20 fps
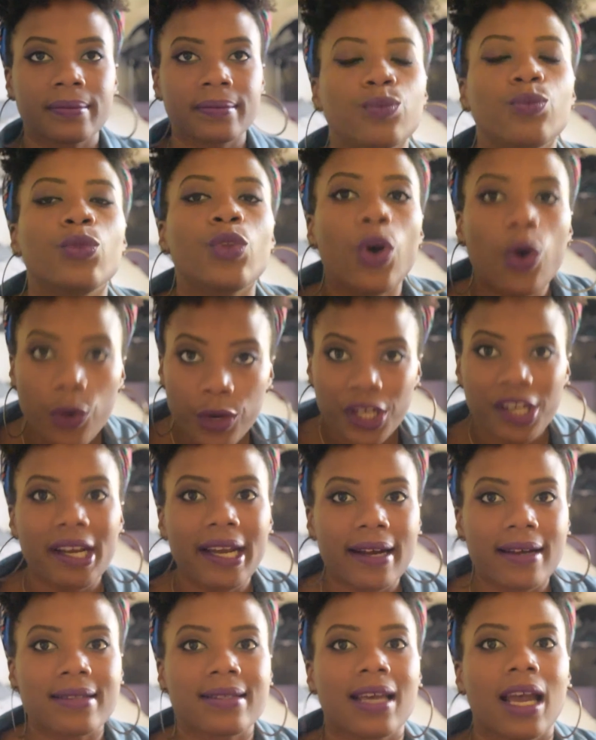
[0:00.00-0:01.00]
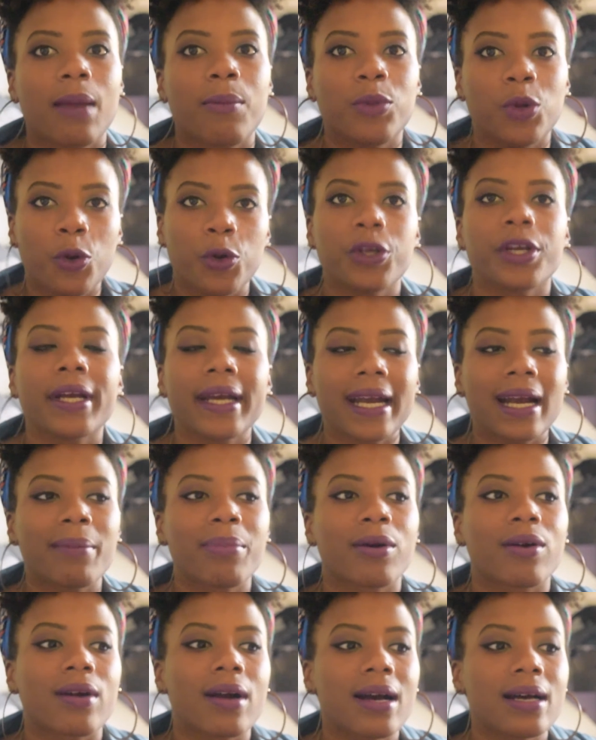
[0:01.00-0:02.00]
Know your hair type, know your hair
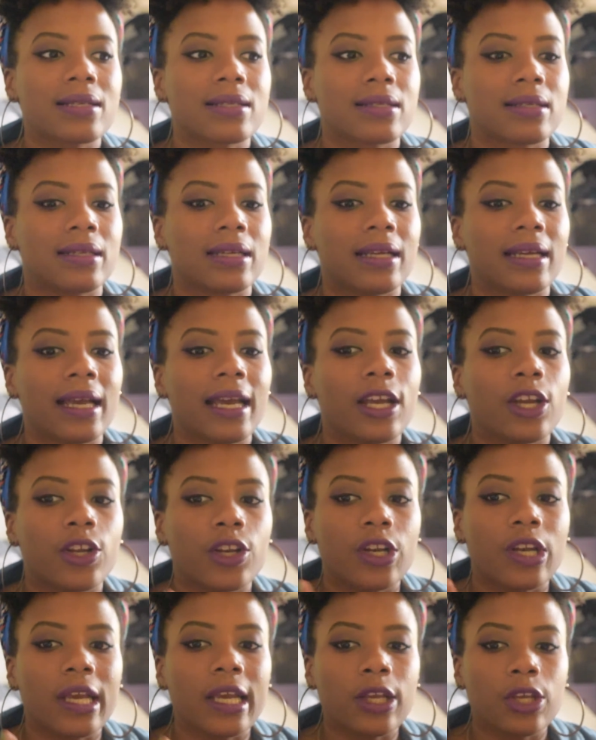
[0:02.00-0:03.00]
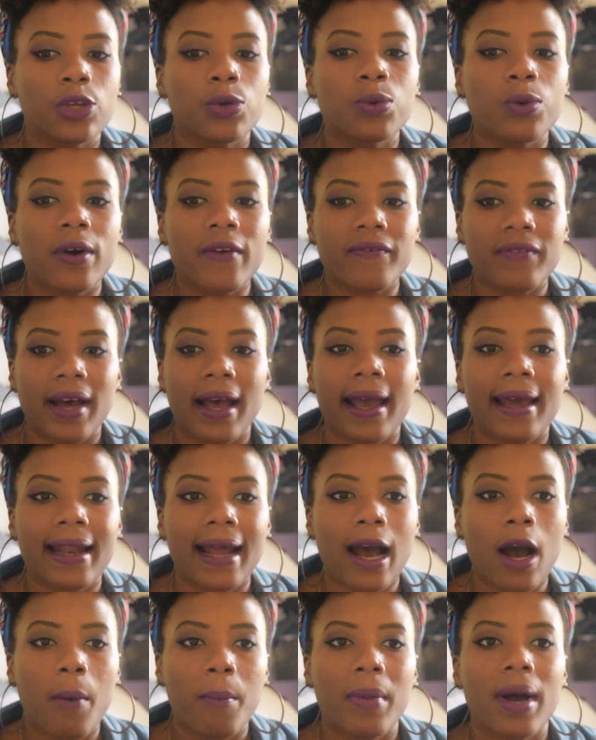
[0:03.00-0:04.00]
porosity, and you will find
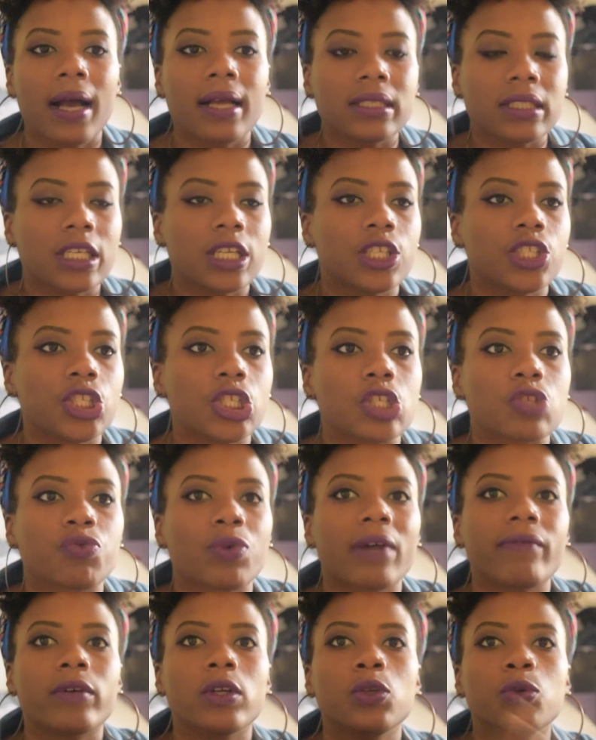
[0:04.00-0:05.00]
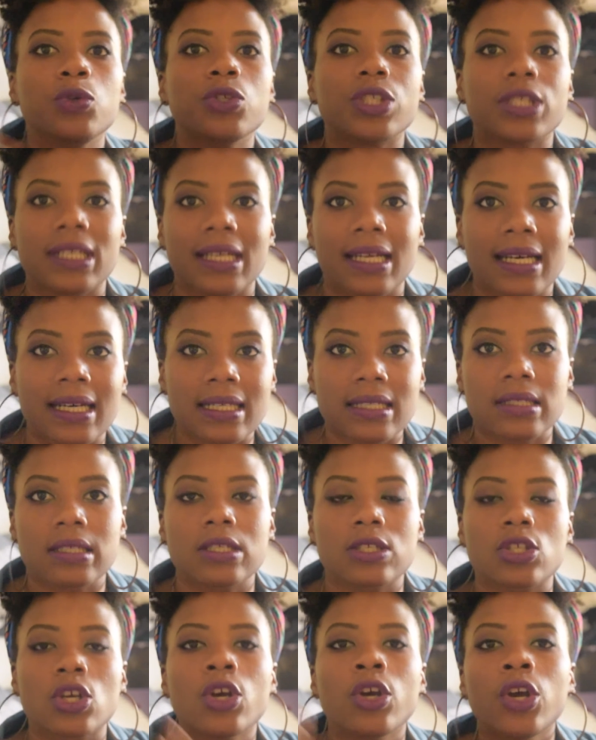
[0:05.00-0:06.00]
how much it just
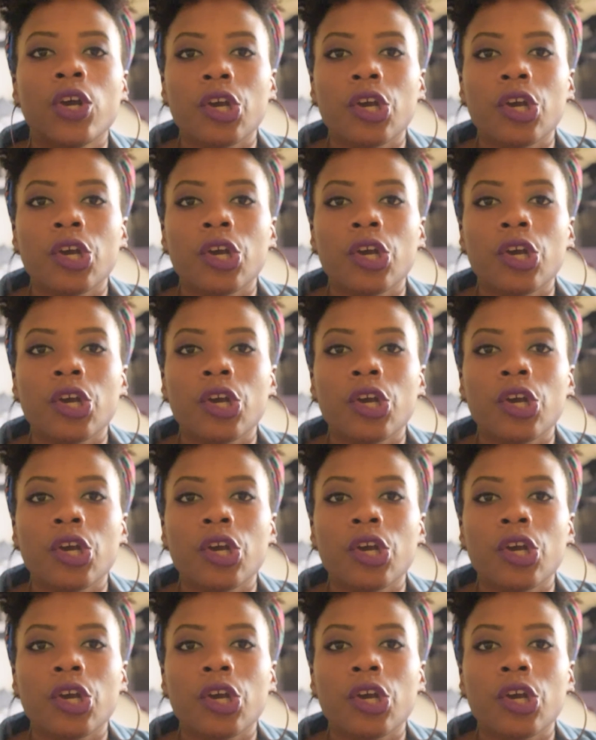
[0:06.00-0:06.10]
revolutionizes